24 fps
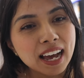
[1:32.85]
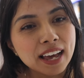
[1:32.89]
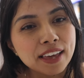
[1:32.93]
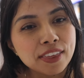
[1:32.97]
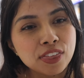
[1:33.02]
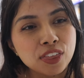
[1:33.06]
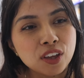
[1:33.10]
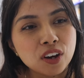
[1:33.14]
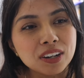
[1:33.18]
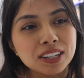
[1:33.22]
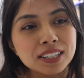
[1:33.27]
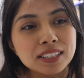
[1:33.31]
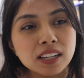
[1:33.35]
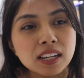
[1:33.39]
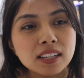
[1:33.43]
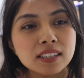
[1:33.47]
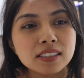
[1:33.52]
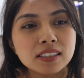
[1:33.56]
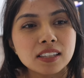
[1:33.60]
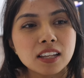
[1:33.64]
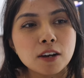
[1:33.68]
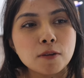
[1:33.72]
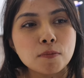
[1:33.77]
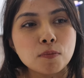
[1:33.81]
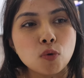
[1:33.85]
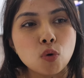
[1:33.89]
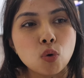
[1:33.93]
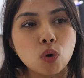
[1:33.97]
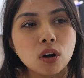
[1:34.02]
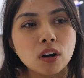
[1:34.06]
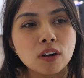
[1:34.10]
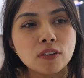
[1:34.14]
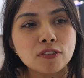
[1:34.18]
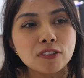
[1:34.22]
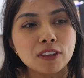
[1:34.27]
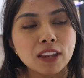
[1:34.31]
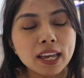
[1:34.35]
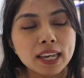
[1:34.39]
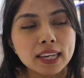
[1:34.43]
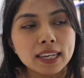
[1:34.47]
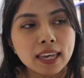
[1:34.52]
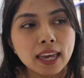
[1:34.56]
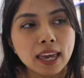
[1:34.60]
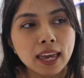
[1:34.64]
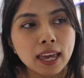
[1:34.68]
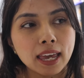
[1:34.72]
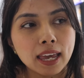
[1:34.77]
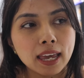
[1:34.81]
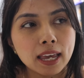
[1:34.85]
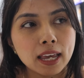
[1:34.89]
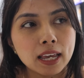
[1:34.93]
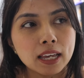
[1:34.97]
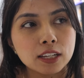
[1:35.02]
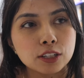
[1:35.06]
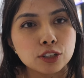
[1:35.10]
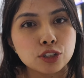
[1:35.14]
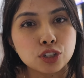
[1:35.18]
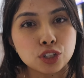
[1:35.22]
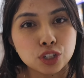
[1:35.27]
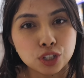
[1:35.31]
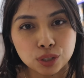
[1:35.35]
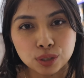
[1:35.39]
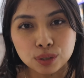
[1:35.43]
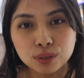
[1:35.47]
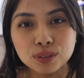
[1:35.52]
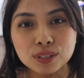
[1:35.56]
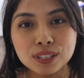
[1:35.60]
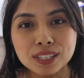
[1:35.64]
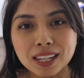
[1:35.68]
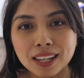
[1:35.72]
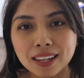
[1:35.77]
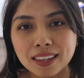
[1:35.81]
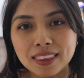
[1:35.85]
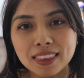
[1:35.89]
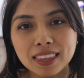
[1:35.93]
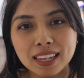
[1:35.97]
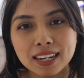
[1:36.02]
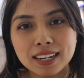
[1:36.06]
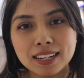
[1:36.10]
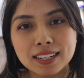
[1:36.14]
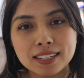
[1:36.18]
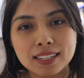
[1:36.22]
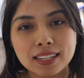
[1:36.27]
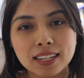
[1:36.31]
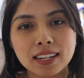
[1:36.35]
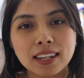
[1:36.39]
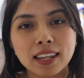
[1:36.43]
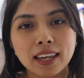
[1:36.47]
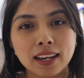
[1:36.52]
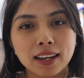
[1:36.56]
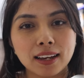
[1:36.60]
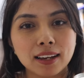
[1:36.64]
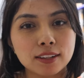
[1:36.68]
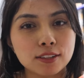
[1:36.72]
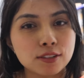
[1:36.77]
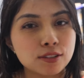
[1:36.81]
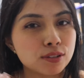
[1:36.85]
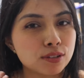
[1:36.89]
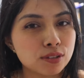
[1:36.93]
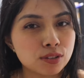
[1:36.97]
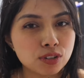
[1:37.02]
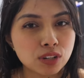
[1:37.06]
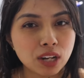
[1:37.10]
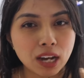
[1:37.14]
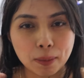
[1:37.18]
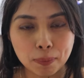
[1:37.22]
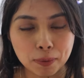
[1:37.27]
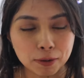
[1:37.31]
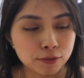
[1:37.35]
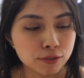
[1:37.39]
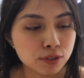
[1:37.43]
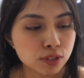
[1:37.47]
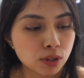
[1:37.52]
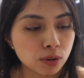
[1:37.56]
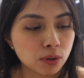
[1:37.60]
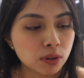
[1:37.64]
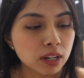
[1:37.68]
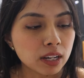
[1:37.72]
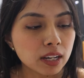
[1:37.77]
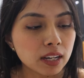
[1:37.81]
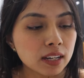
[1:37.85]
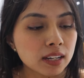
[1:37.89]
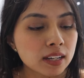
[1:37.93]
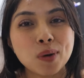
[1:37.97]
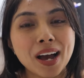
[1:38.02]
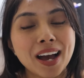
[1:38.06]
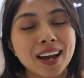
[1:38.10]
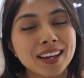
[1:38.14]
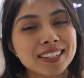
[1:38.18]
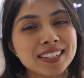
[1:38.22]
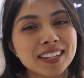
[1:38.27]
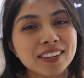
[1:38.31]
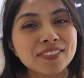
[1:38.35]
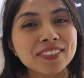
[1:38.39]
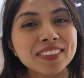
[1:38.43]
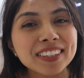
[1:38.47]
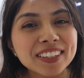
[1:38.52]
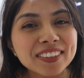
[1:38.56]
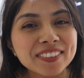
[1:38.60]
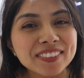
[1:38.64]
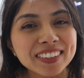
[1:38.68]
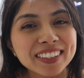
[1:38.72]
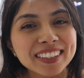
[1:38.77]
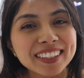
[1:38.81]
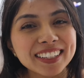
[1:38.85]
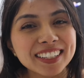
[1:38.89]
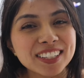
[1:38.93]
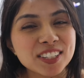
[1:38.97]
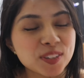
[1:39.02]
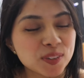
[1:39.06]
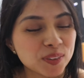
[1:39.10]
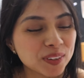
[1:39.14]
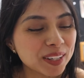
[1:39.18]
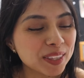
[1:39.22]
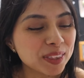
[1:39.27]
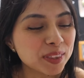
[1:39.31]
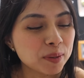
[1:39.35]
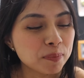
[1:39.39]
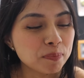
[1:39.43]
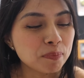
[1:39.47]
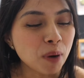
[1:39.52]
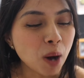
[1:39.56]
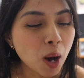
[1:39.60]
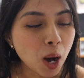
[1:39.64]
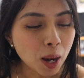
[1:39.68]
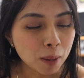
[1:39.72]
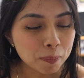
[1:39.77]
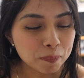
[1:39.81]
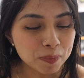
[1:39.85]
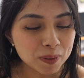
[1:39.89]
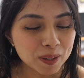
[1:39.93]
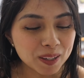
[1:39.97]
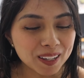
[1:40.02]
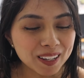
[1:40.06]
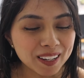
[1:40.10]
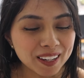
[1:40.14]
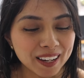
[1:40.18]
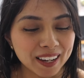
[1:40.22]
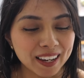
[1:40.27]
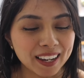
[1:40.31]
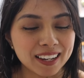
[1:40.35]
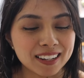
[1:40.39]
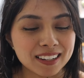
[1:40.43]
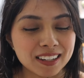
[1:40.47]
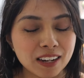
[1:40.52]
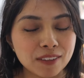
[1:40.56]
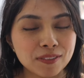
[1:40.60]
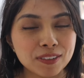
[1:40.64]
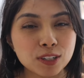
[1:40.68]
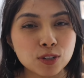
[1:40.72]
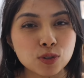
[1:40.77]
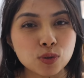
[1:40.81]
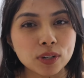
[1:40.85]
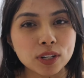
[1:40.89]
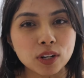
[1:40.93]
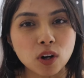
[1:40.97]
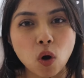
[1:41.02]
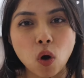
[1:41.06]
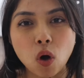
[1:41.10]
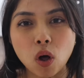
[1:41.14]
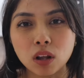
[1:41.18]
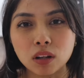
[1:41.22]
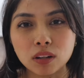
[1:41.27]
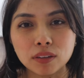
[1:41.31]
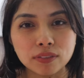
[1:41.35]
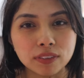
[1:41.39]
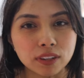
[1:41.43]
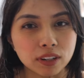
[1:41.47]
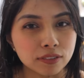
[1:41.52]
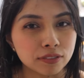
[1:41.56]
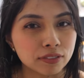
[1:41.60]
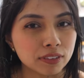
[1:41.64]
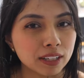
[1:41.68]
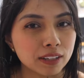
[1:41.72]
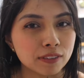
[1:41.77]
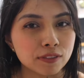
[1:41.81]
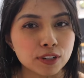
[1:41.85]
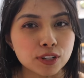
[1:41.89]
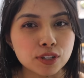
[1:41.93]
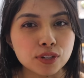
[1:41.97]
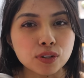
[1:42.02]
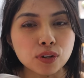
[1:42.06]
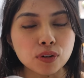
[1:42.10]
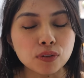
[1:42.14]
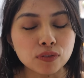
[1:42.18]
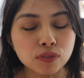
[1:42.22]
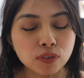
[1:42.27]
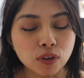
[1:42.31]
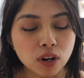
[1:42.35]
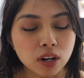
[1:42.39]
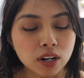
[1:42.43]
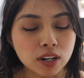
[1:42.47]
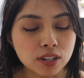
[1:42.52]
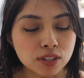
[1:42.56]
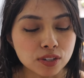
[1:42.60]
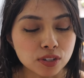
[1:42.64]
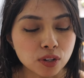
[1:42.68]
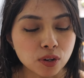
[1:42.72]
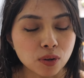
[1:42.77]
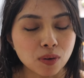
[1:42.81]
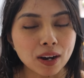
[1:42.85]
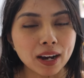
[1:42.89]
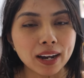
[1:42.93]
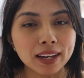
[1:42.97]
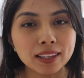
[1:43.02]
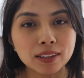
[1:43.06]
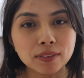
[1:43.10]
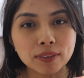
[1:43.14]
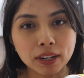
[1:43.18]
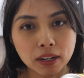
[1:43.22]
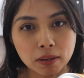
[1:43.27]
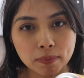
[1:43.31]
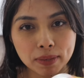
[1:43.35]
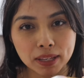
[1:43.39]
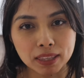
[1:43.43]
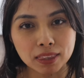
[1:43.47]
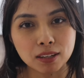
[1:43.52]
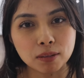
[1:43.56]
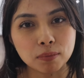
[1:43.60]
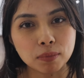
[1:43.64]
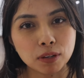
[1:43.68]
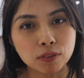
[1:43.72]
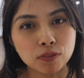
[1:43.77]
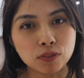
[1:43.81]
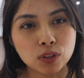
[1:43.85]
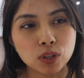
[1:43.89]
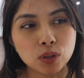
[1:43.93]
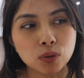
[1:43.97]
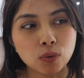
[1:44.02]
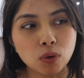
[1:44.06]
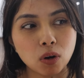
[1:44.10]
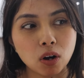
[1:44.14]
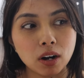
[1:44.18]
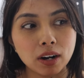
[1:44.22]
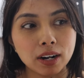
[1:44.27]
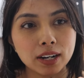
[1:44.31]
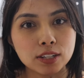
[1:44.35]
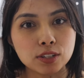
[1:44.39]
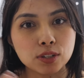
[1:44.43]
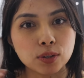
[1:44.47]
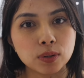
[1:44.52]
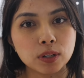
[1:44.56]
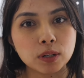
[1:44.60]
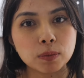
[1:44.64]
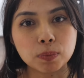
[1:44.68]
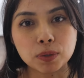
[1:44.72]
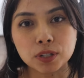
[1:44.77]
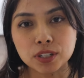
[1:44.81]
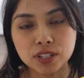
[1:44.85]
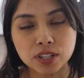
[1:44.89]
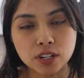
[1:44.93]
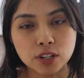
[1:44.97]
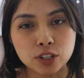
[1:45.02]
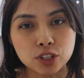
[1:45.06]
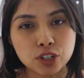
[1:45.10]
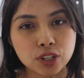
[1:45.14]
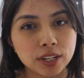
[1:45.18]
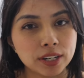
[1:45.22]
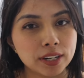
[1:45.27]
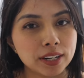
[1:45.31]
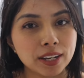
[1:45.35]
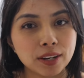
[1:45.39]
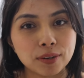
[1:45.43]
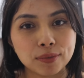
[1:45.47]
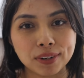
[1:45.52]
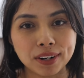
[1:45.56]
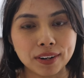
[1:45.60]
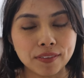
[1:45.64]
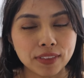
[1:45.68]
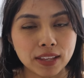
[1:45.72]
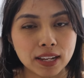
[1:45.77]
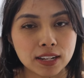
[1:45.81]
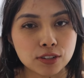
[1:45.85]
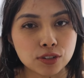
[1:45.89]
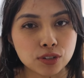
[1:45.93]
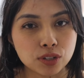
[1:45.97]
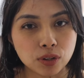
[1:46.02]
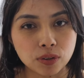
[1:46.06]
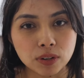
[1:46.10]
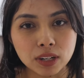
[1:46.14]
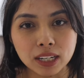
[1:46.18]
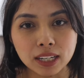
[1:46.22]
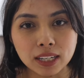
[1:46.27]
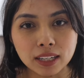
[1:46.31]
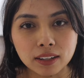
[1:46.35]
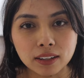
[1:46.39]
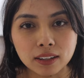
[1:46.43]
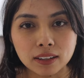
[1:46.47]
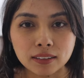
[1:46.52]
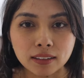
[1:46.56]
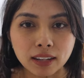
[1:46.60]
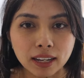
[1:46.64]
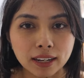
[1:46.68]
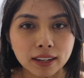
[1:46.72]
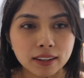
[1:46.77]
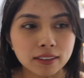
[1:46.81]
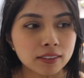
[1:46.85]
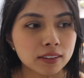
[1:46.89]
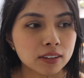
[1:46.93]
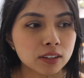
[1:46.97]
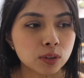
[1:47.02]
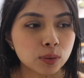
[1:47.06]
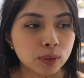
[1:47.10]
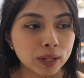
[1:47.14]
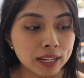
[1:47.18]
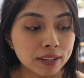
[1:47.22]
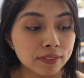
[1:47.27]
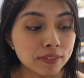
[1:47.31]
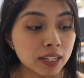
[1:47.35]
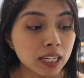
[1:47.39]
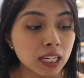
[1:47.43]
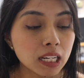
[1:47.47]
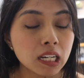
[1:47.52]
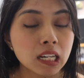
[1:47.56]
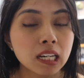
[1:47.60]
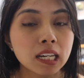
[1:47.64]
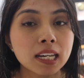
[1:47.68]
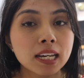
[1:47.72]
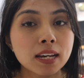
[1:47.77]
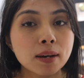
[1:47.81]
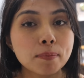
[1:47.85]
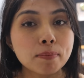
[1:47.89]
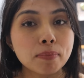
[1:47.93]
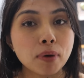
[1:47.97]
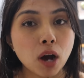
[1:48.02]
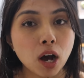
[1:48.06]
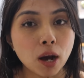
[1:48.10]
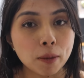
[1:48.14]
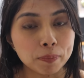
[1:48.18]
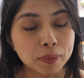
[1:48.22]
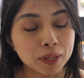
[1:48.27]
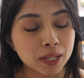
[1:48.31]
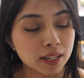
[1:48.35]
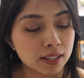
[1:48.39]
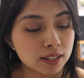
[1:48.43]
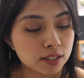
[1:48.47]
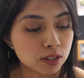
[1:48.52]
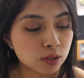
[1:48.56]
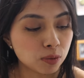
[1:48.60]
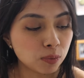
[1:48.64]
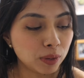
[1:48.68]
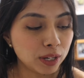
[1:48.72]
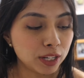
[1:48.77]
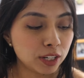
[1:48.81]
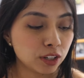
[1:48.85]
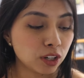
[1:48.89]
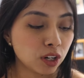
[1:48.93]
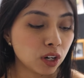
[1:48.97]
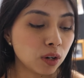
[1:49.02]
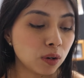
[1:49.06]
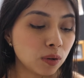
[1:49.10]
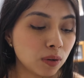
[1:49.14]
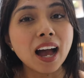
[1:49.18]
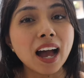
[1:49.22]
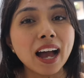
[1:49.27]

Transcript: I thought it tasted more of like a juice than it did like a type of soda, but I definitely really enjoyed the Poppi and I've enjoyed all of their flavors so far, so highly recommend them if you are a soda person or trying to get rid of that soda like craving, Poppi is the way to go.